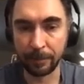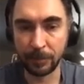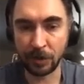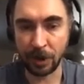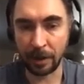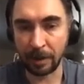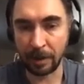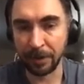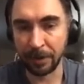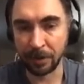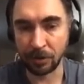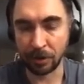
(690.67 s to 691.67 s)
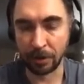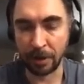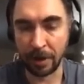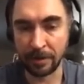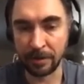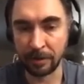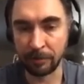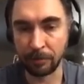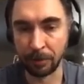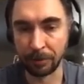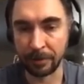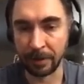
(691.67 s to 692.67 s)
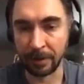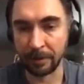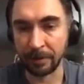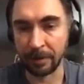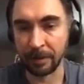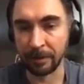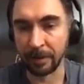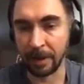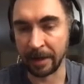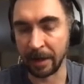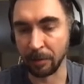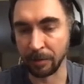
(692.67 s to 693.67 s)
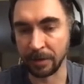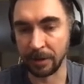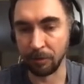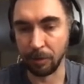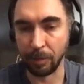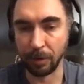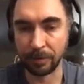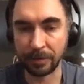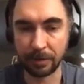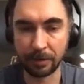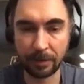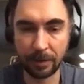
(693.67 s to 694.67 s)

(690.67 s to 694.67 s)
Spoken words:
chat application, Lightning front end, and accounting and reporting.